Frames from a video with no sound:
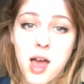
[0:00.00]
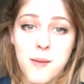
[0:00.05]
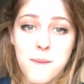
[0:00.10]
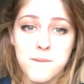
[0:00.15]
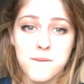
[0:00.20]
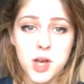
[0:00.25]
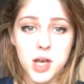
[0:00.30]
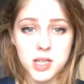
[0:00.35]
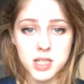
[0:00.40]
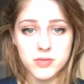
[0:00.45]

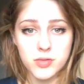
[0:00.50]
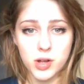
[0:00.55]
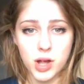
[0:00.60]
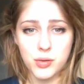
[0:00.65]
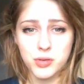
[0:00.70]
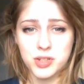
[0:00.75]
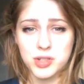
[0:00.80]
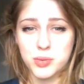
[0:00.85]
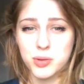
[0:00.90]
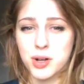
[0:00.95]
First of all, I
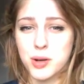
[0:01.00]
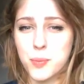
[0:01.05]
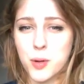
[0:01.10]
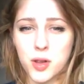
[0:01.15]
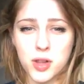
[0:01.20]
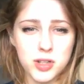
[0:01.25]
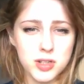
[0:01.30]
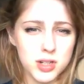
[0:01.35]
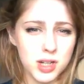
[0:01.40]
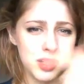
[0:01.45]
just want to
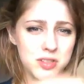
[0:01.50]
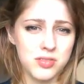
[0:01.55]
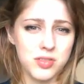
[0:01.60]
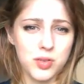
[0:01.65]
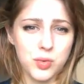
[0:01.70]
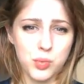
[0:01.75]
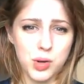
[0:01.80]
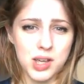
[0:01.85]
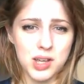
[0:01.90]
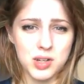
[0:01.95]
apologise for the
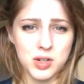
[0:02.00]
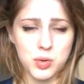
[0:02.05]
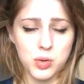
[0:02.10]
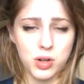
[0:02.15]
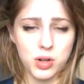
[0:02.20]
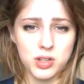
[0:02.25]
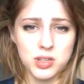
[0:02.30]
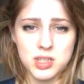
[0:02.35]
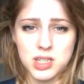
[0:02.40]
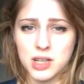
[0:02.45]
weird
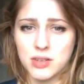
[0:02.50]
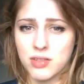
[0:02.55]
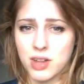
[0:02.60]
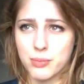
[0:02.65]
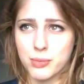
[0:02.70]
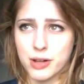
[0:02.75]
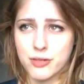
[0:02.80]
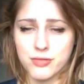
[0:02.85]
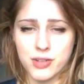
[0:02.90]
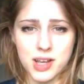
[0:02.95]
quality of
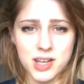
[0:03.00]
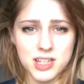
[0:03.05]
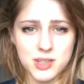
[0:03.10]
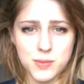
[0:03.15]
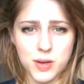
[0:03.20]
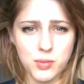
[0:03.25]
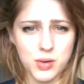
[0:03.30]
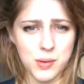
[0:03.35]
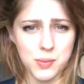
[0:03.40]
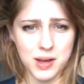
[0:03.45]
my face.
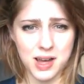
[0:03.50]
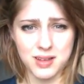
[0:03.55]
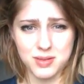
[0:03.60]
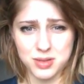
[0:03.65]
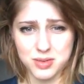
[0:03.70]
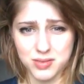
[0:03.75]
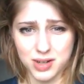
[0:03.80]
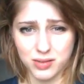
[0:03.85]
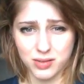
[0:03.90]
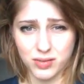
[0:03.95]
My
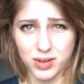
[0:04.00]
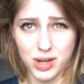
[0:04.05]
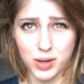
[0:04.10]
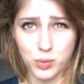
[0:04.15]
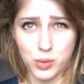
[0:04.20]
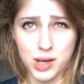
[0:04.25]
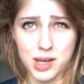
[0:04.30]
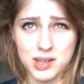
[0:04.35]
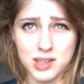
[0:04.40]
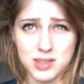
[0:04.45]
webcam's being really
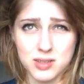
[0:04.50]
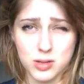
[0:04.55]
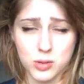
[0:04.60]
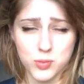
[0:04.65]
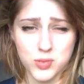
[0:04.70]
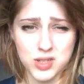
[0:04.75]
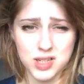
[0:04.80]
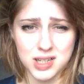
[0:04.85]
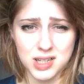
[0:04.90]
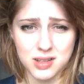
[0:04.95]
weird. It's
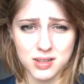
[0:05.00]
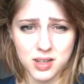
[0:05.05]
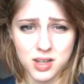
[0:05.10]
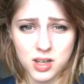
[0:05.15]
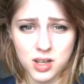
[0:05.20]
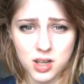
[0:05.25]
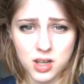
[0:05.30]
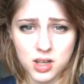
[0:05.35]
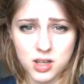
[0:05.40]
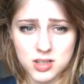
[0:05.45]
obviously
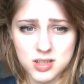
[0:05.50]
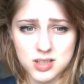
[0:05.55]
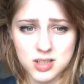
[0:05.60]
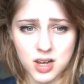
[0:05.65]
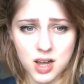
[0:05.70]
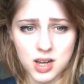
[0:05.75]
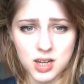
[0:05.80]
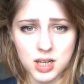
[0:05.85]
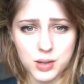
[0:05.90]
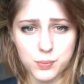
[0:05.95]

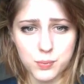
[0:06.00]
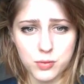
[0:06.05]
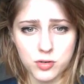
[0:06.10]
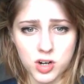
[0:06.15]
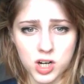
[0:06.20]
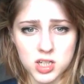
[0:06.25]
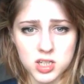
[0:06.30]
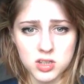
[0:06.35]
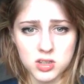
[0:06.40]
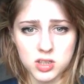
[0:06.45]
slightly
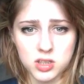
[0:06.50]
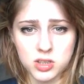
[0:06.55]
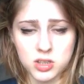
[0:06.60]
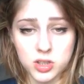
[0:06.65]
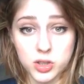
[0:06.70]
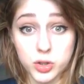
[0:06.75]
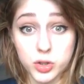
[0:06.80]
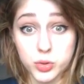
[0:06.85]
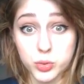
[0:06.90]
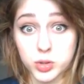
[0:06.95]
brighter than
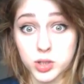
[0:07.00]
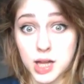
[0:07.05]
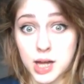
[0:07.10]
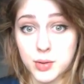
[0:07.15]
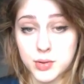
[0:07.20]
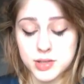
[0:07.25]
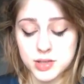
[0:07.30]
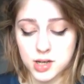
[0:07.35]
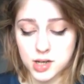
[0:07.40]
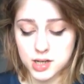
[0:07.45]
usual
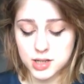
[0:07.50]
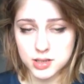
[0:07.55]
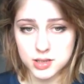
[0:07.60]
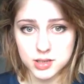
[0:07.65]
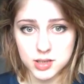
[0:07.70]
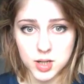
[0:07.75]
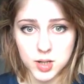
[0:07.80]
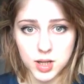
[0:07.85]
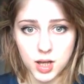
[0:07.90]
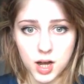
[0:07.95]
outside,
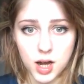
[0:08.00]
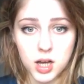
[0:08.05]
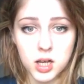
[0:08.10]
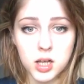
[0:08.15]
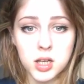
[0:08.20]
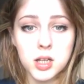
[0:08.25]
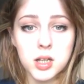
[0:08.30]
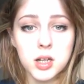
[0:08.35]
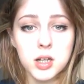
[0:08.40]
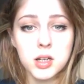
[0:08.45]
so I
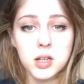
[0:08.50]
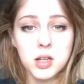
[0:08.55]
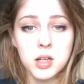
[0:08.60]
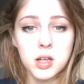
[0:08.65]
look